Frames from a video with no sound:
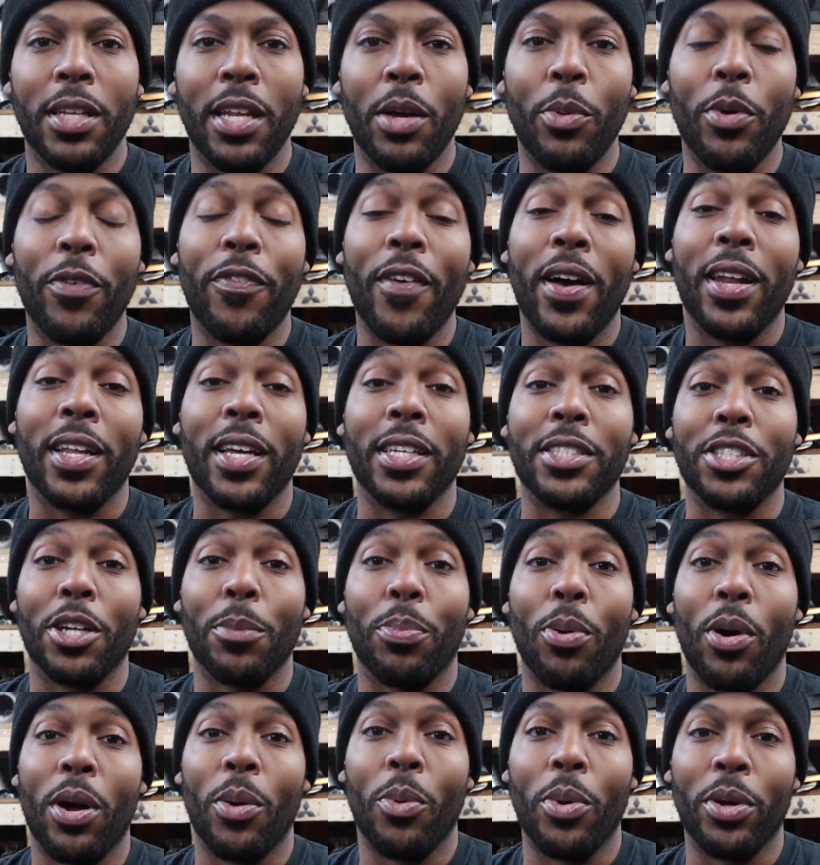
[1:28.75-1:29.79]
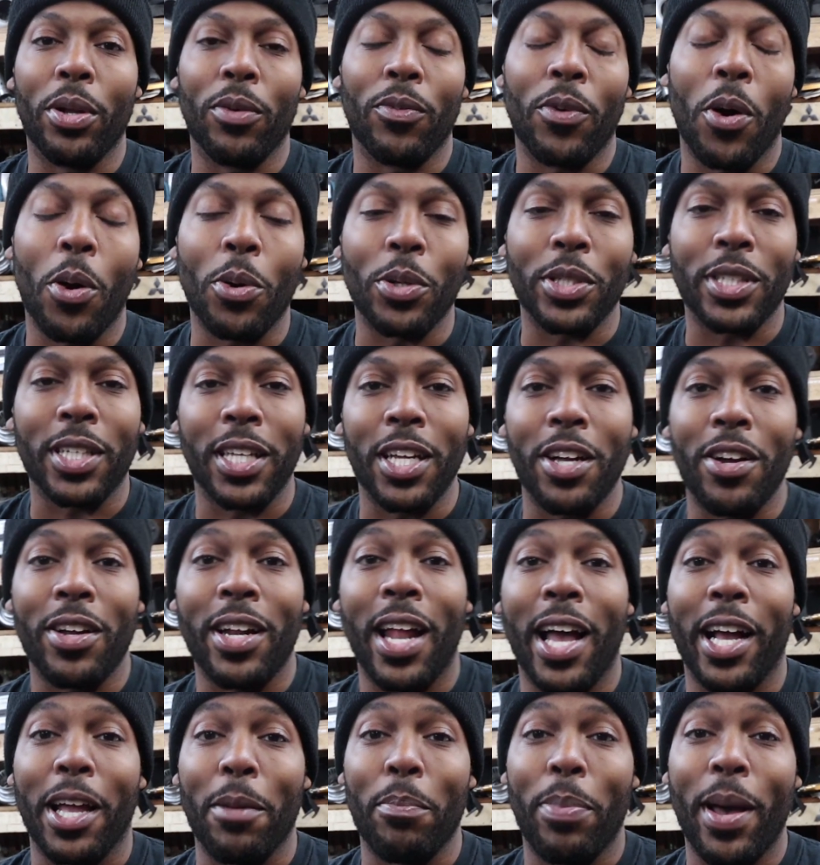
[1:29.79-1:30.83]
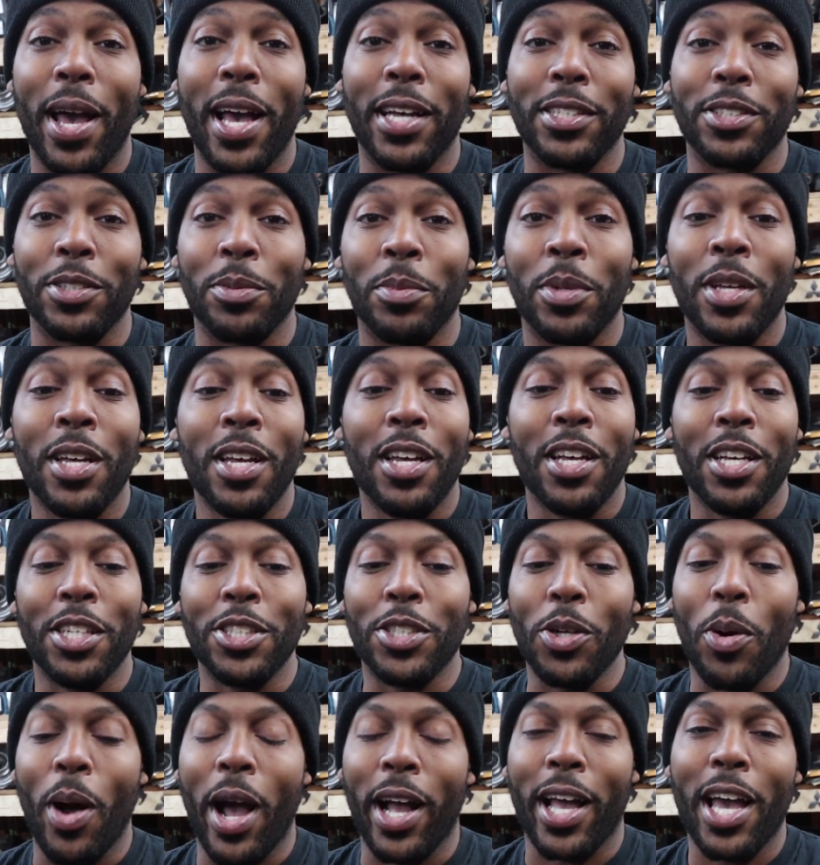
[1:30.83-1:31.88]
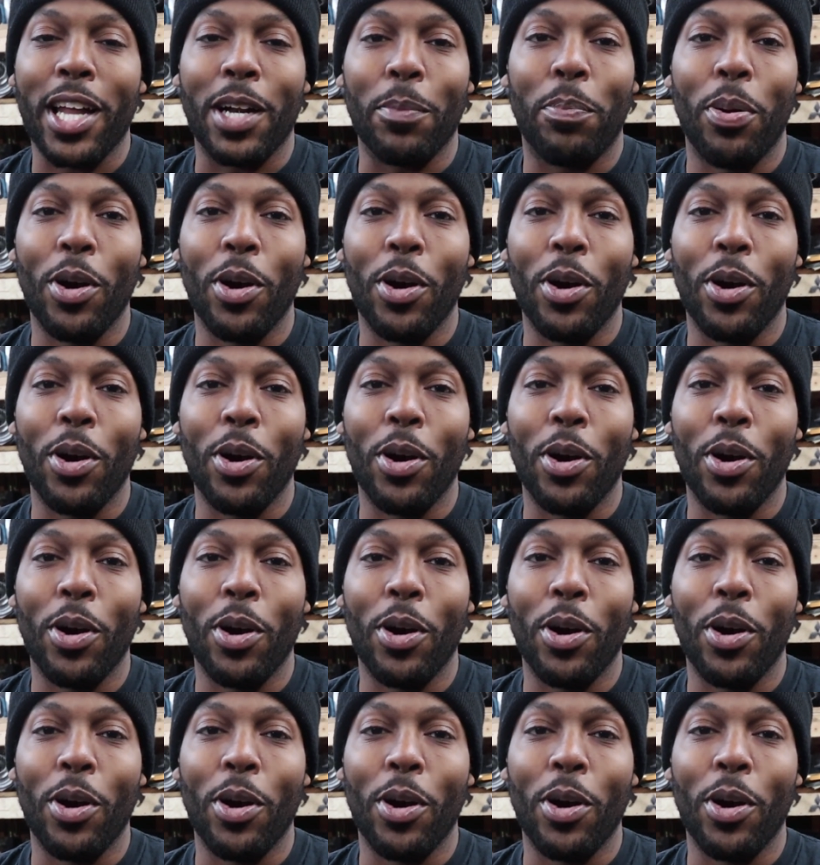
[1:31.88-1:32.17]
Then we finally get to the point where the road is clear and I can pass him. So I kind of